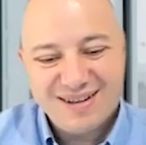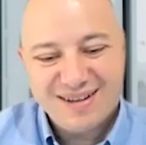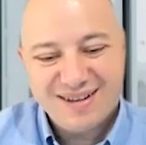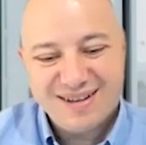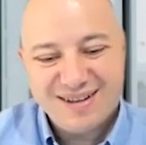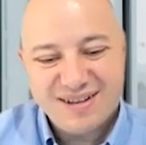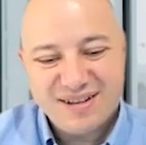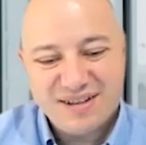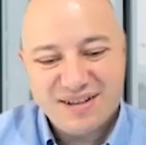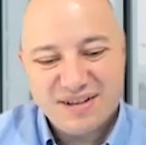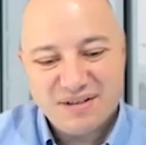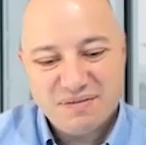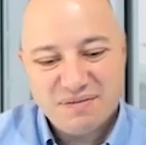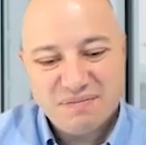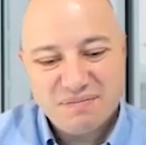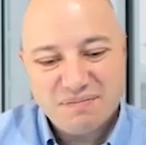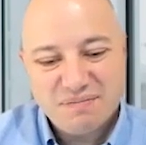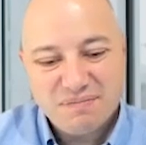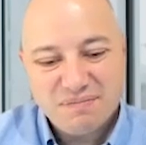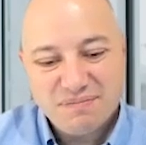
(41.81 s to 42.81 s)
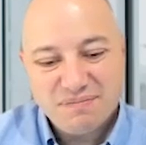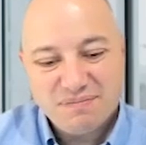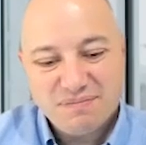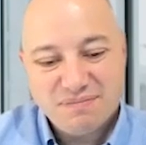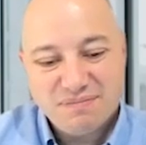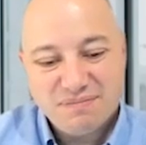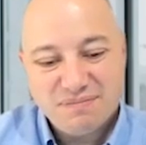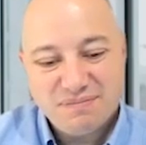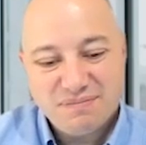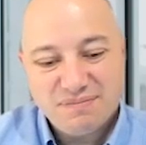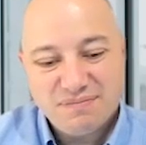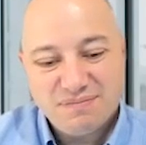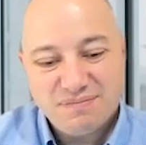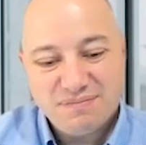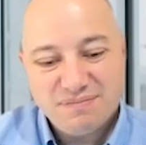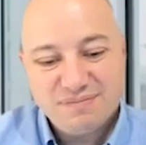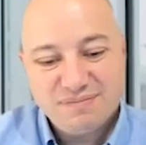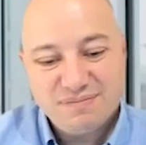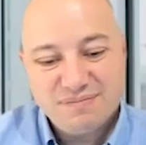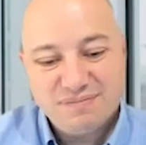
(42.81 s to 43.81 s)

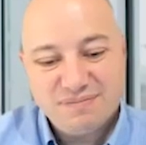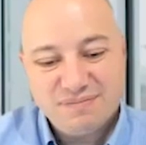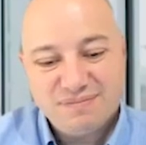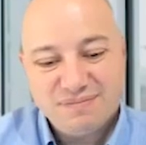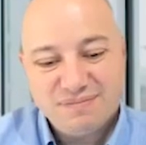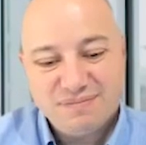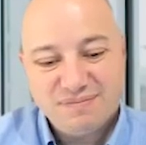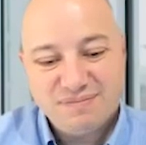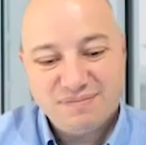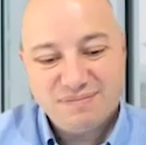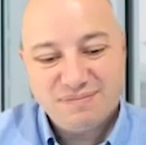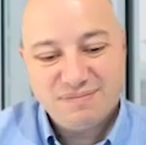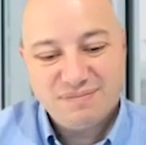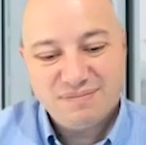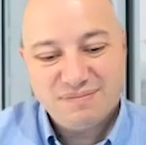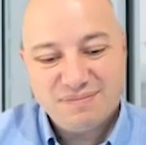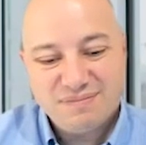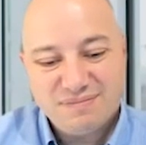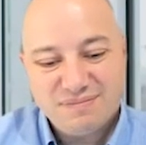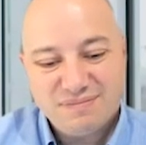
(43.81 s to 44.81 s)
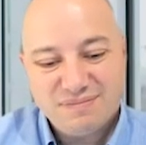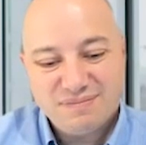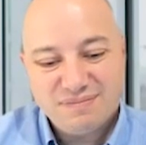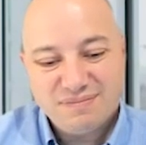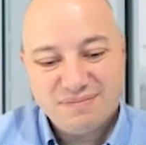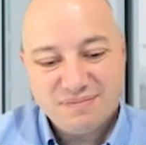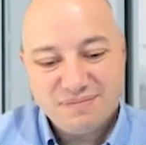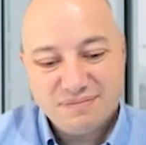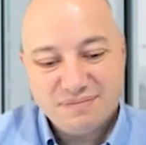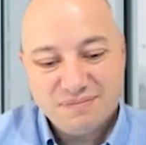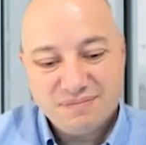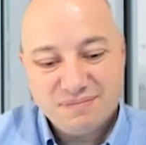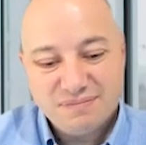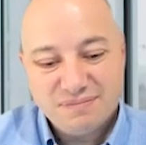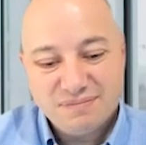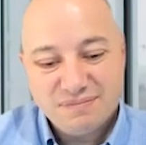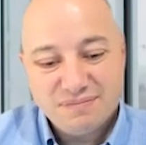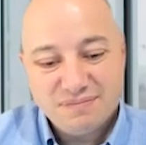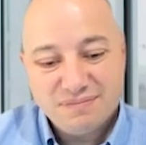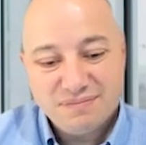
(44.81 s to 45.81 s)

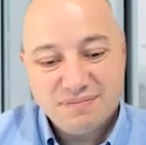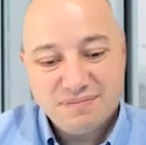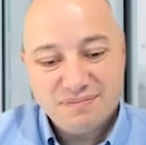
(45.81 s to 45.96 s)
No words are spoken by the person on screen.